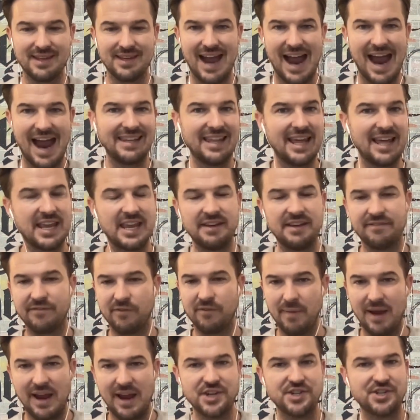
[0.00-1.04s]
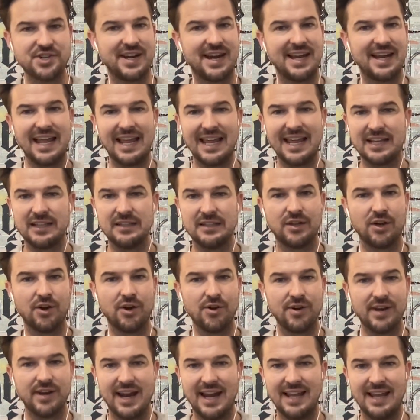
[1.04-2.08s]
I like information. I like
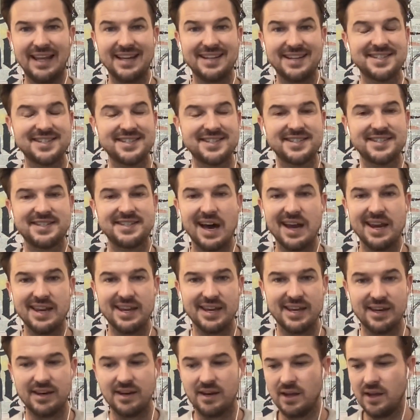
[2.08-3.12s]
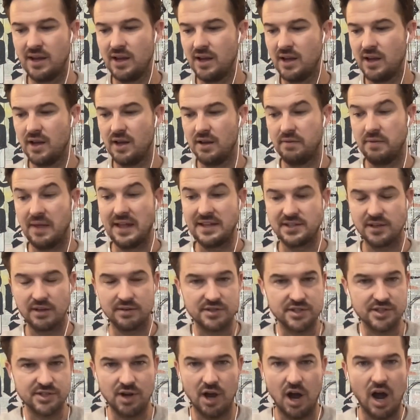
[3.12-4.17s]
learning. I like studying.
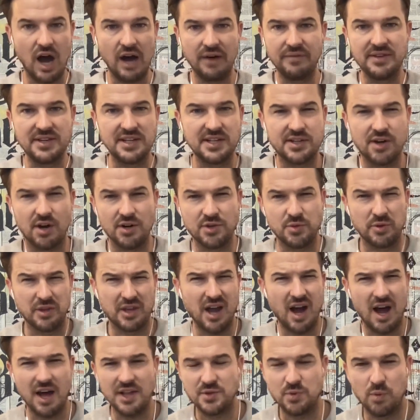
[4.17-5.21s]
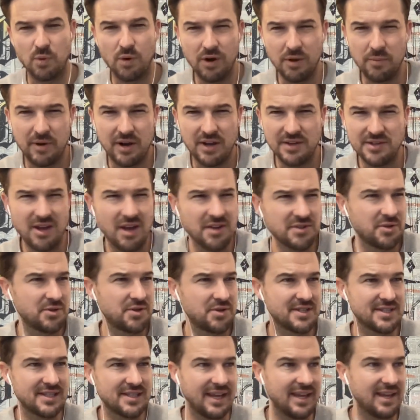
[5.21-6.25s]
That's obviously starts with God's word, but it's also
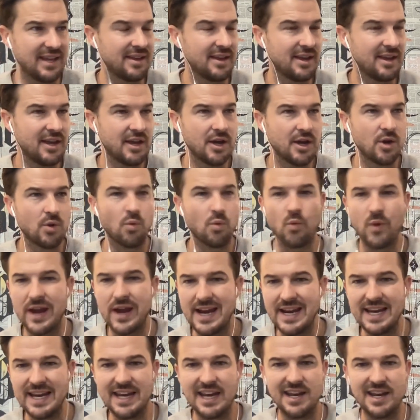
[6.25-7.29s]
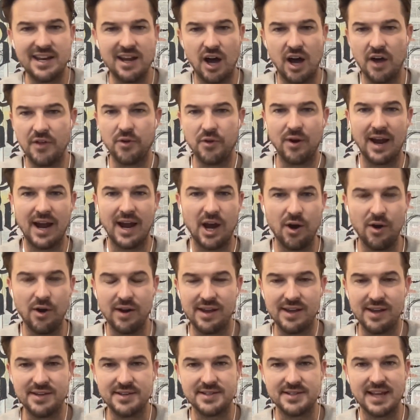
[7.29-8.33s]
just like reading into other
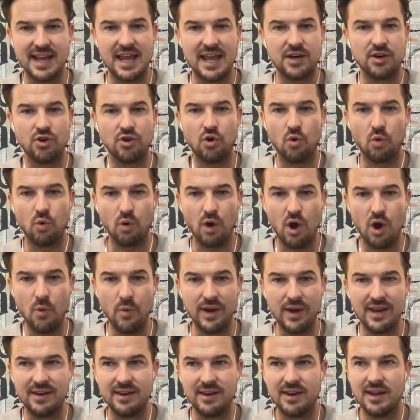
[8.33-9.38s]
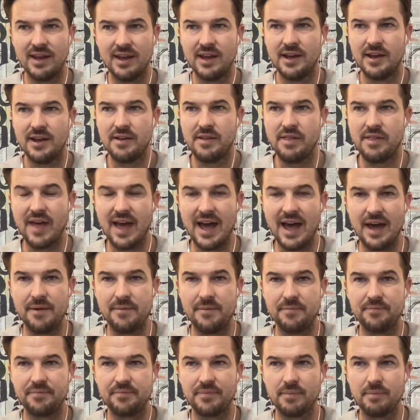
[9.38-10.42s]
areas and growing
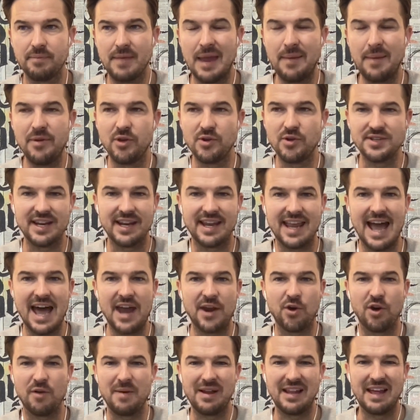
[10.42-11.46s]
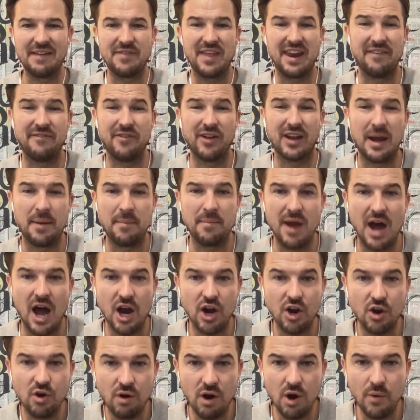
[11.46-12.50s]
that maybe there's a category of my life that I feel like I'm
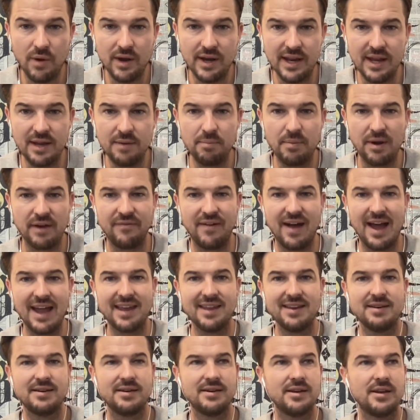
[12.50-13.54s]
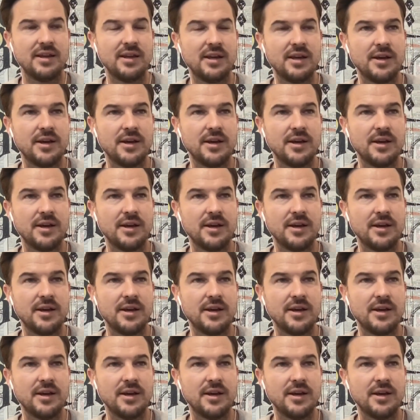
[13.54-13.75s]
not growing in, but if I can,